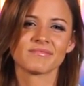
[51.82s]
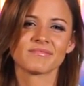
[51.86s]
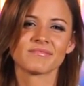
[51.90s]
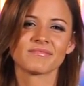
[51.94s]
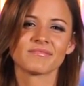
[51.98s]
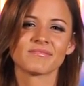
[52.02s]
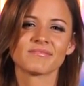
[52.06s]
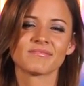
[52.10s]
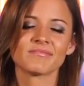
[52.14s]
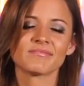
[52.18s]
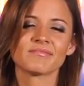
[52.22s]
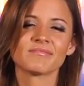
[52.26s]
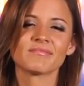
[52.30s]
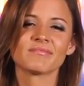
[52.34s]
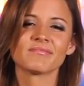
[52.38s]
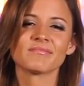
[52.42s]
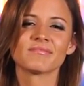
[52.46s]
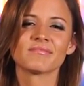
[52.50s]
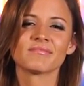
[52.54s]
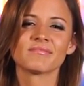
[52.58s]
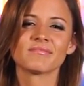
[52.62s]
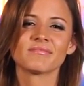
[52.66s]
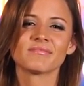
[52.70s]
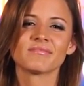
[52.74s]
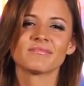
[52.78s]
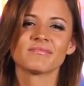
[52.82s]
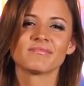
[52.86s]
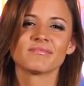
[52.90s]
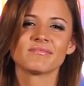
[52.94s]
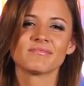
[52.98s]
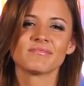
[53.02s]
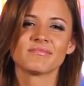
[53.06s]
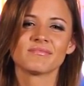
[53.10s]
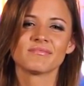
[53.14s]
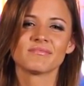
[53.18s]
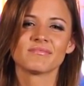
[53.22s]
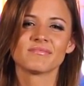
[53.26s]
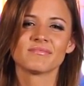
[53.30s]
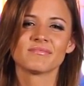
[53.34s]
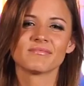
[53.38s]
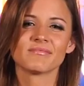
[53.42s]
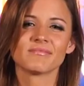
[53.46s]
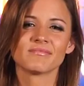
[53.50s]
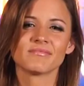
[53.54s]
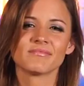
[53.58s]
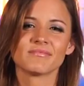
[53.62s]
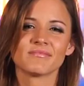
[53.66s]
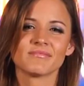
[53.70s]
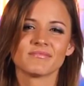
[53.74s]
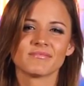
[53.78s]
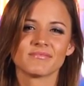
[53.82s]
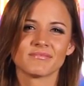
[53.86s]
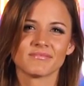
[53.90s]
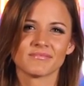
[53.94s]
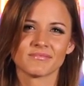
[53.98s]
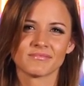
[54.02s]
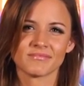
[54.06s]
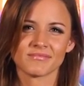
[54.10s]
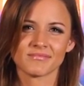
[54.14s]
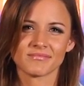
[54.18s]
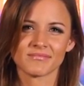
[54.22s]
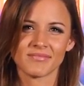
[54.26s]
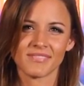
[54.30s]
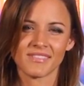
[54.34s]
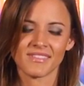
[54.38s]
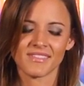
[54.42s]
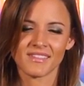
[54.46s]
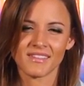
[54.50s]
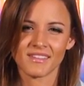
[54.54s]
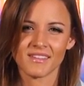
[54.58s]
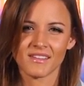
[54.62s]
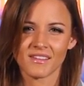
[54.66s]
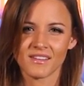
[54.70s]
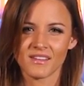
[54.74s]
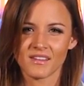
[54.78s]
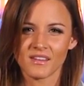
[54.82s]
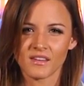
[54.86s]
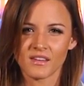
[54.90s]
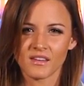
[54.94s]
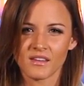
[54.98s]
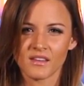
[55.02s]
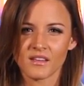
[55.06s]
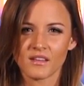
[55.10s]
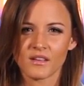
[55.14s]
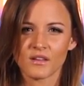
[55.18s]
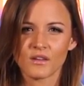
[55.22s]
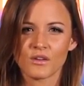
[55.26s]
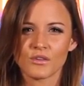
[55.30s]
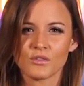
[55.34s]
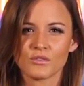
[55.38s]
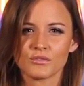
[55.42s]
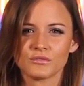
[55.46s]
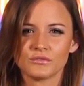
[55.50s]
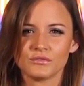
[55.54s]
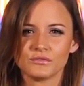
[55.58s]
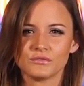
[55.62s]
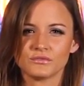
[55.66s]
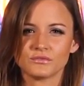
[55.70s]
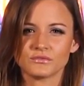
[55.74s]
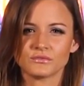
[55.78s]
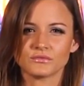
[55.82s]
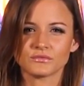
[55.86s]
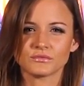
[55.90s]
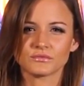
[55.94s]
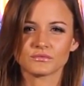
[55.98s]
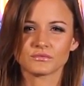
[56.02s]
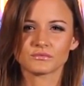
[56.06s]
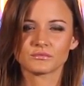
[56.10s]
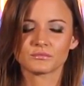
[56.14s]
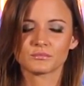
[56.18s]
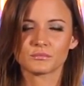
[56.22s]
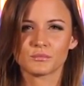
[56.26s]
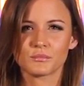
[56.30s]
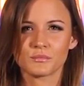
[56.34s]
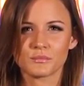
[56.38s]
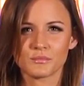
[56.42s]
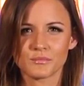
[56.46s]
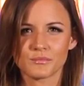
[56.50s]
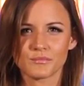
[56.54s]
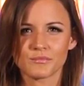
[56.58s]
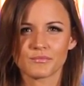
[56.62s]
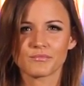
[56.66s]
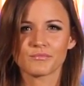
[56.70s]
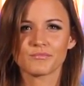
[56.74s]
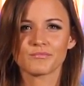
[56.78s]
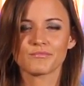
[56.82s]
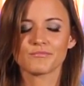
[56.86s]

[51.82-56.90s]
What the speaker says: [no speech]